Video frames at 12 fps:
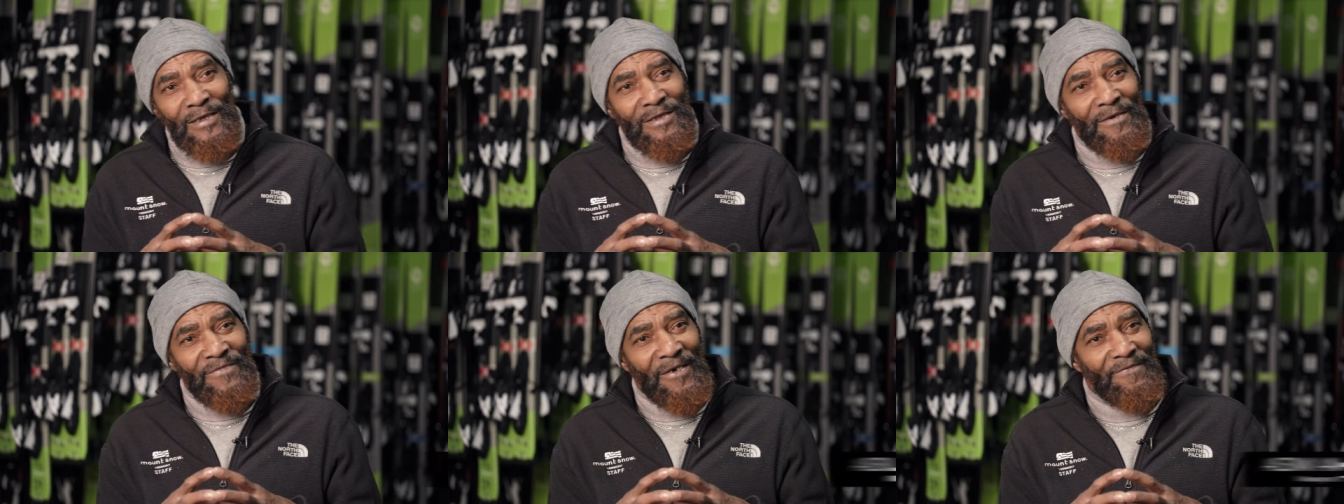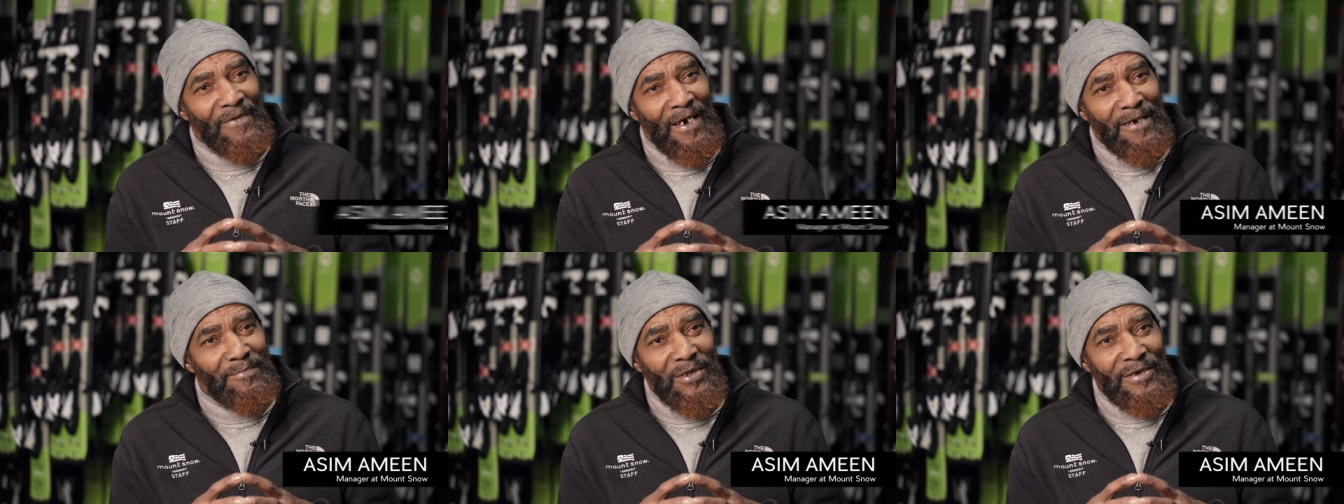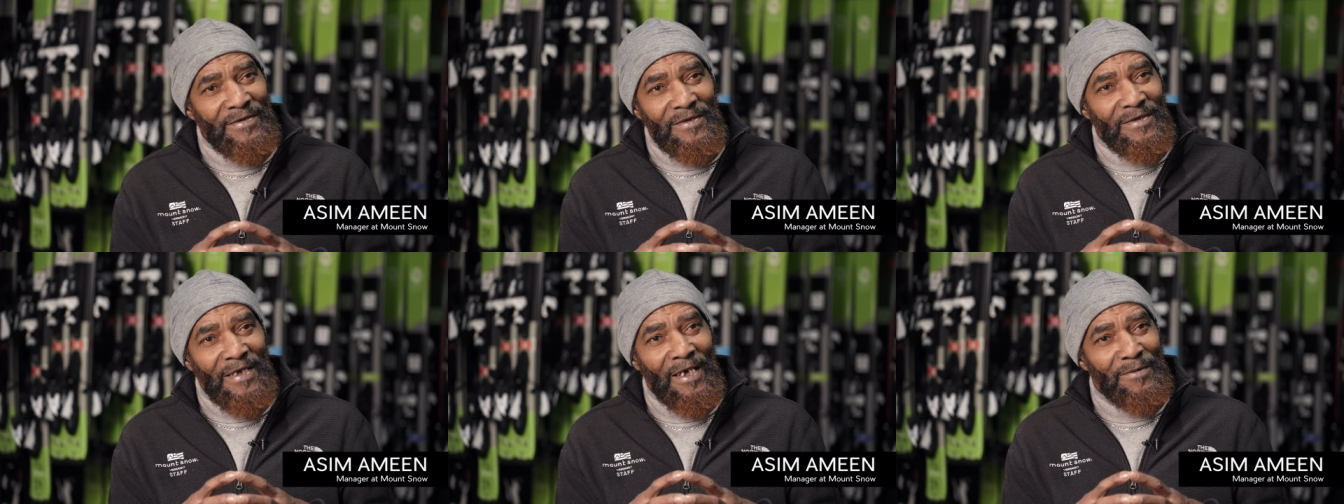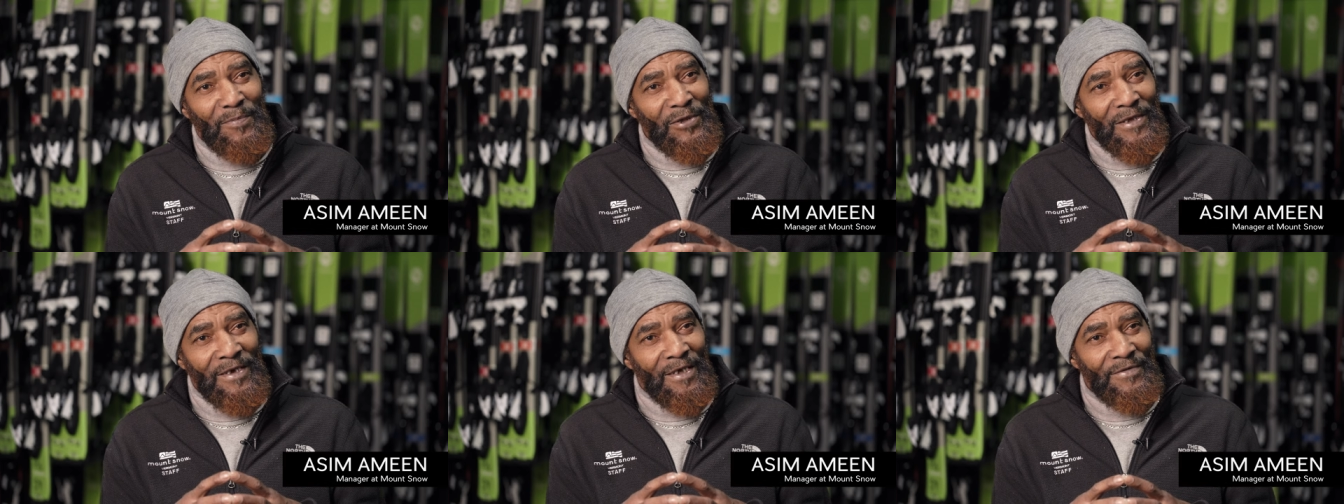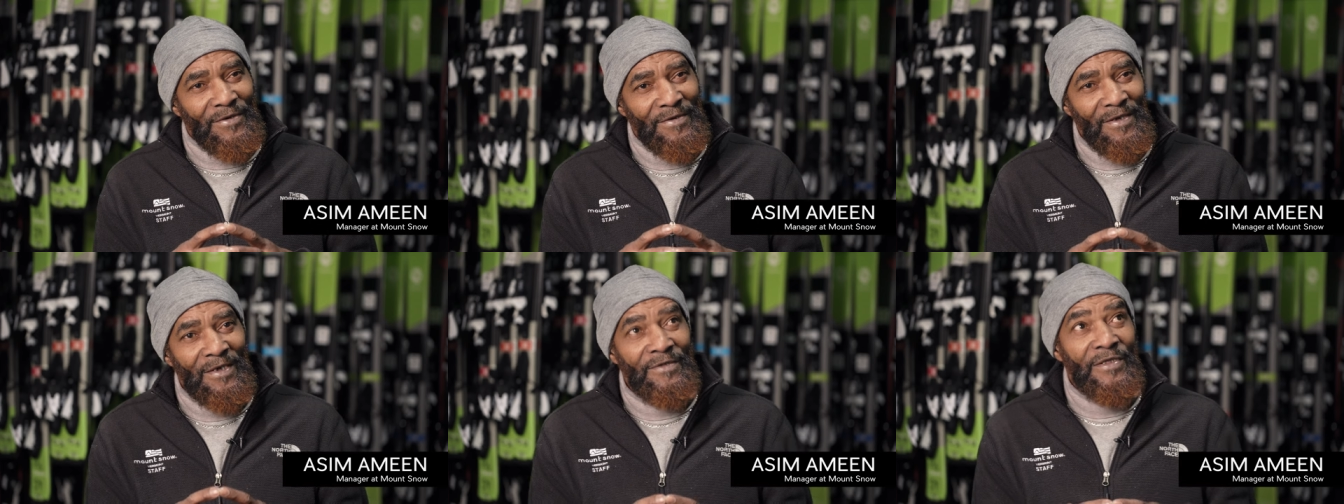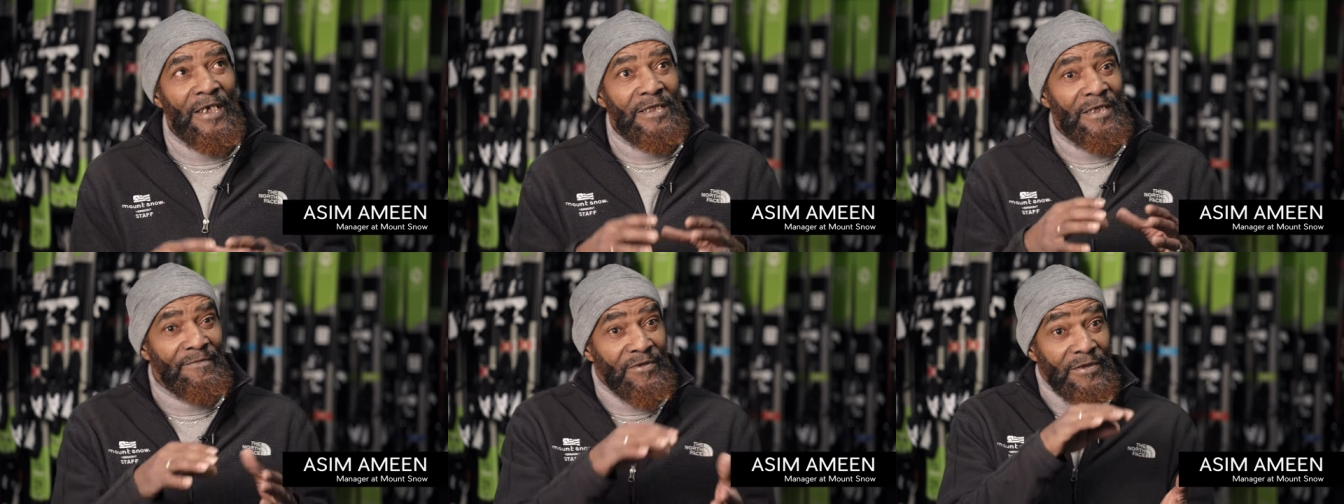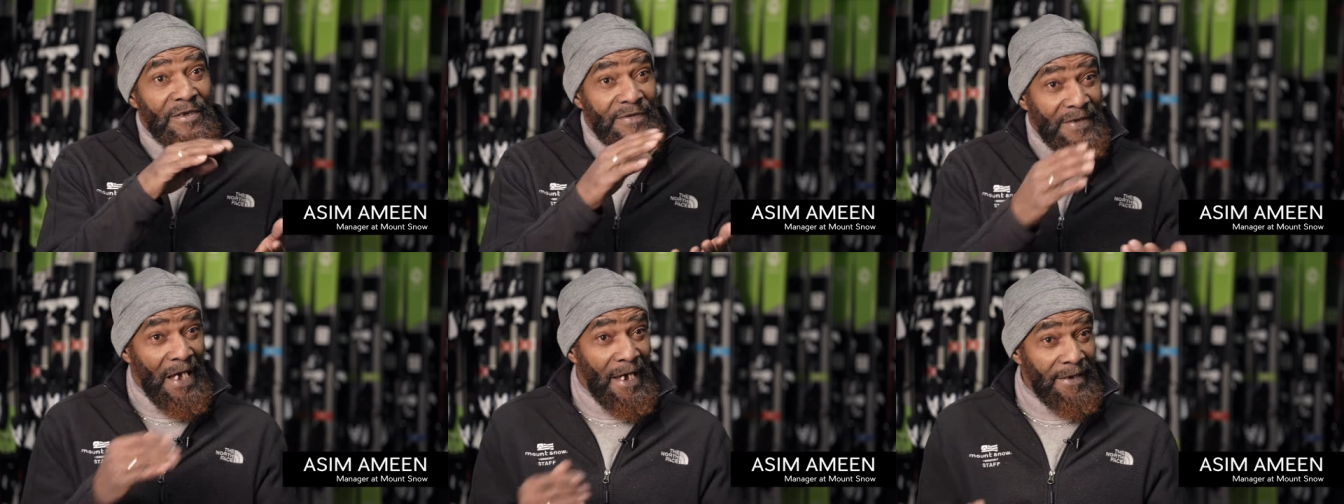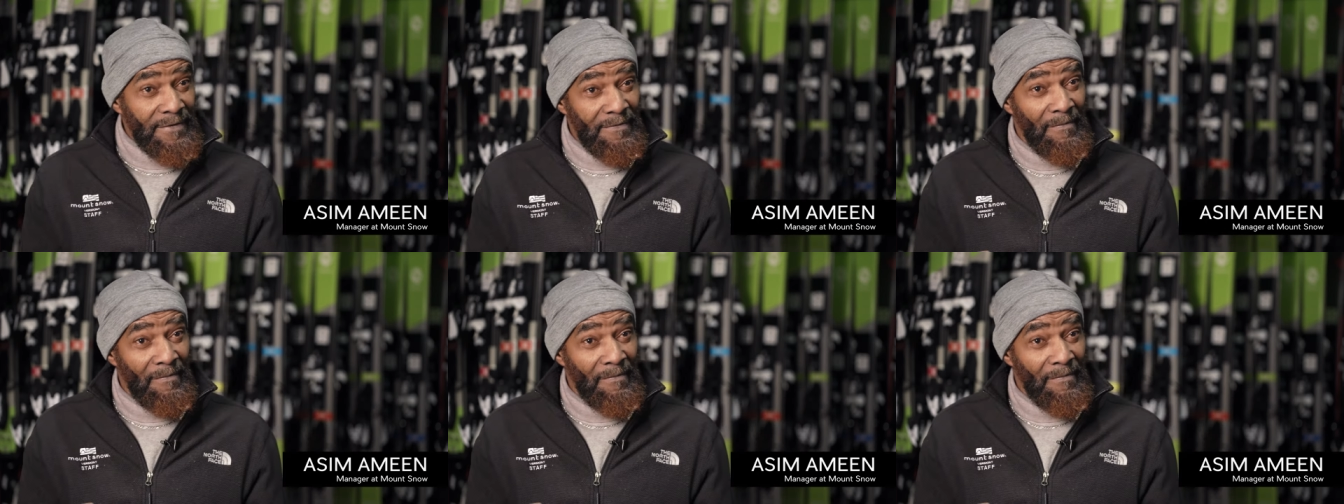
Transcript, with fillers: love that fireplace these guys put together. They love the design.